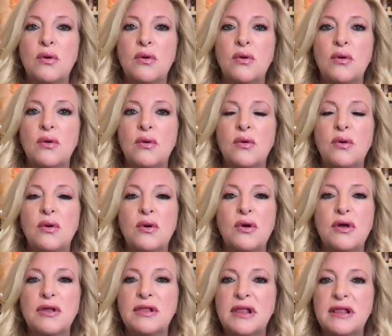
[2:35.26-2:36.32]
What broke
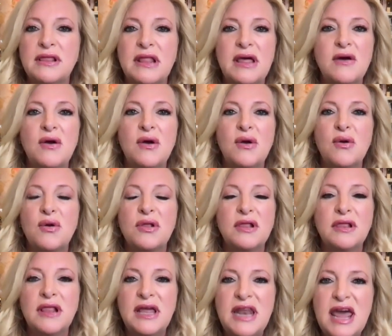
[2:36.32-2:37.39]
down?
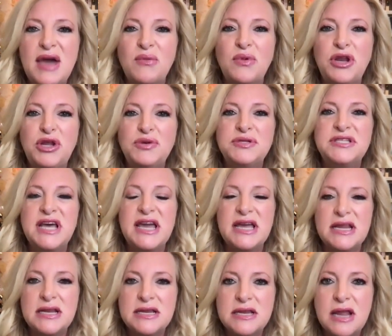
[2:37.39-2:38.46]
Lynette, when you say
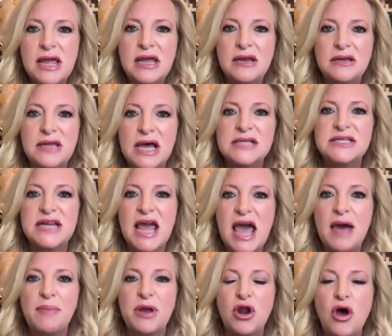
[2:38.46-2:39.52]
it, it doesn't
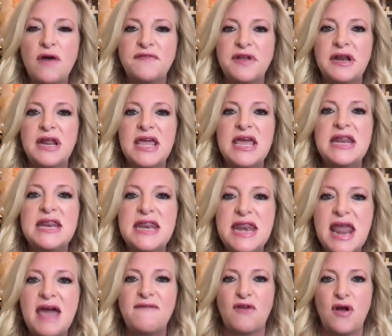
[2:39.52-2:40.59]
happen often, it
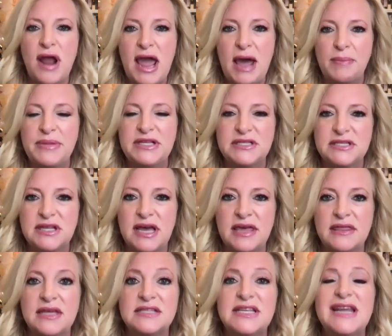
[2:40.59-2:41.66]
never happens like
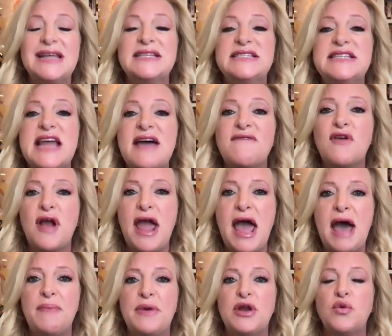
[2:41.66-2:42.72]
this. It has never
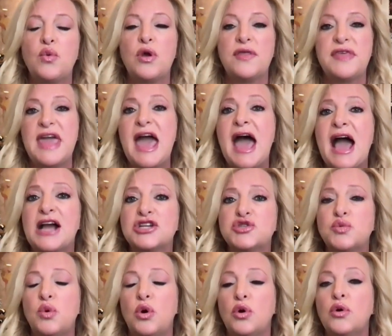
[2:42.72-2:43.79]
happened where the
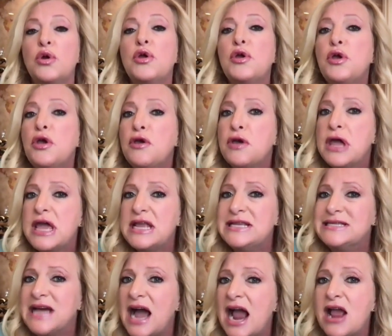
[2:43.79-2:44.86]
actual
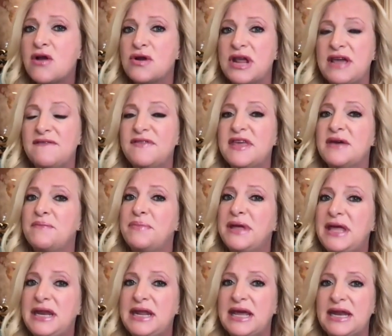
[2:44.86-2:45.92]
entirety of the
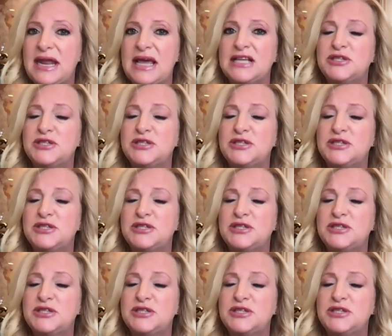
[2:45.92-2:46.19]
opinion has